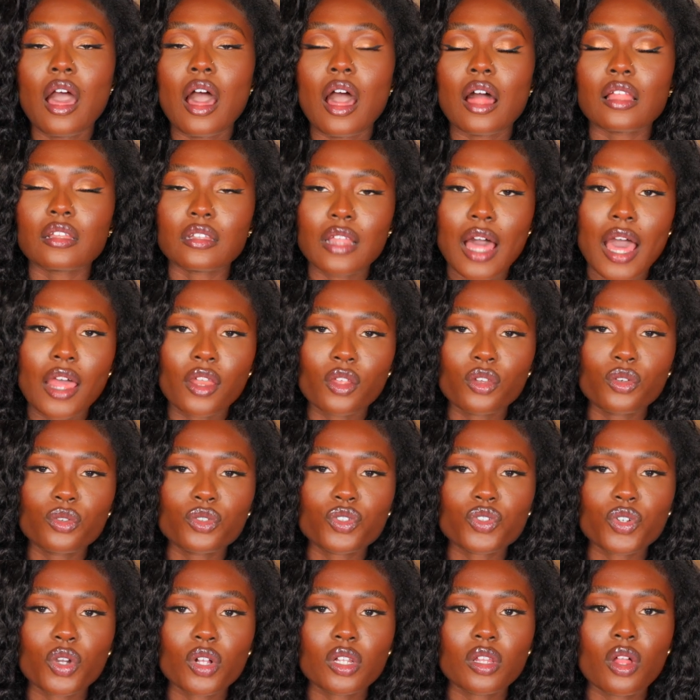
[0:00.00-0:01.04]
a lot of
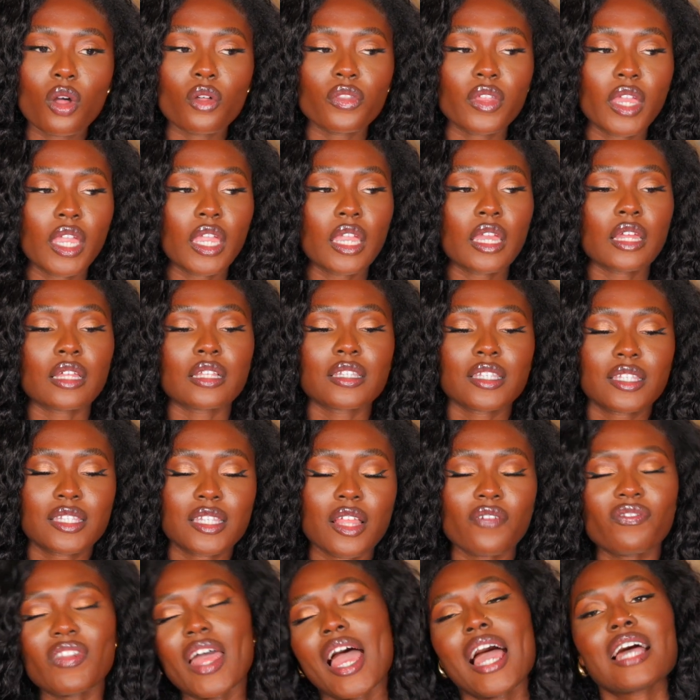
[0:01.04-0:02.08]
neutral clothing,
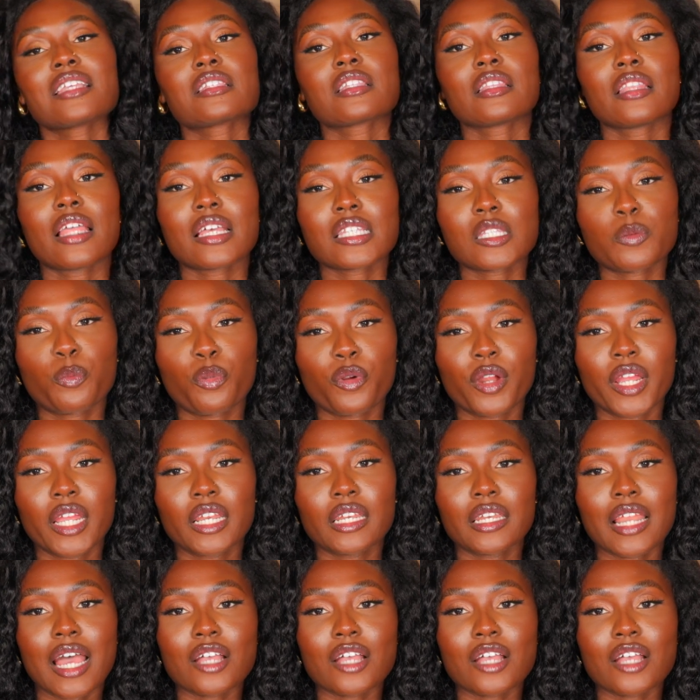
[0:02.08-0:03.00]
stuff that has less print,